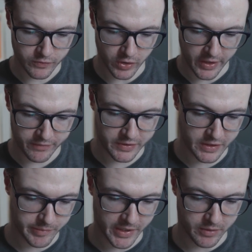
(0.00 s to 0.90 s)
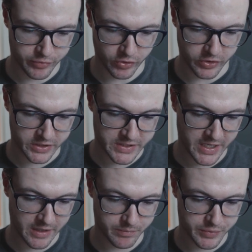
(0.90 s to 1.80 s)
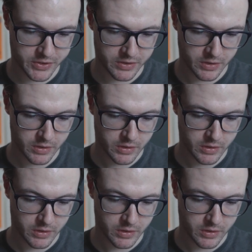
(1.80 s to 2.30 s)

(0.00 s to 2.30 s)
got everything about product tips,